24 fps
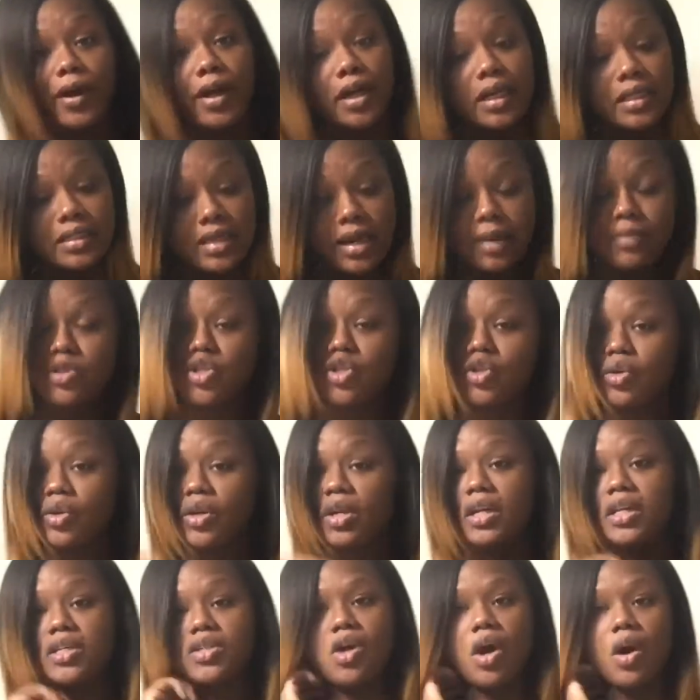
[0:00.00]
anytime soon,
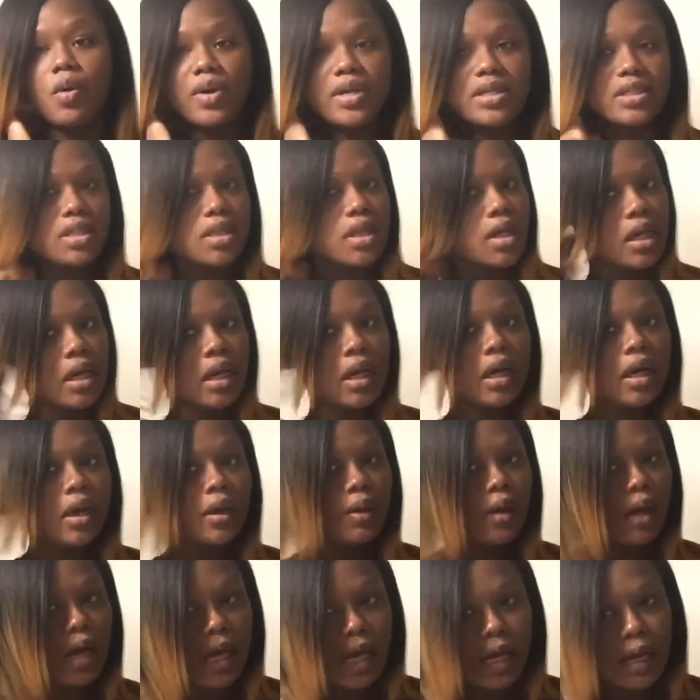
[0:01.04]
and it's always
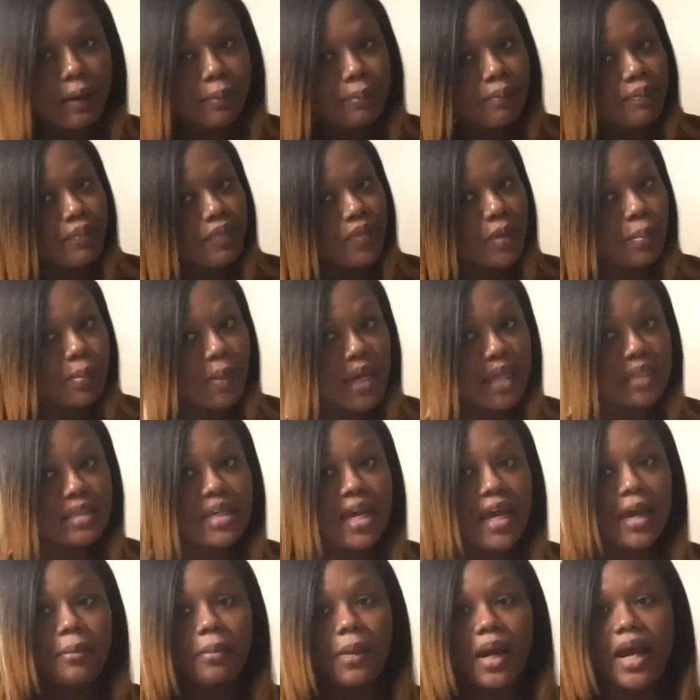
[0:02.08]

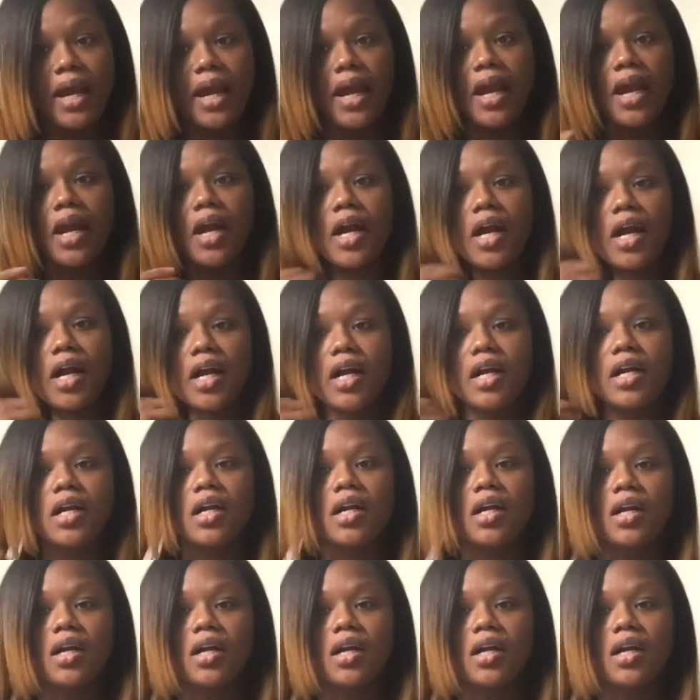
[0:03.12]
maintained my hair.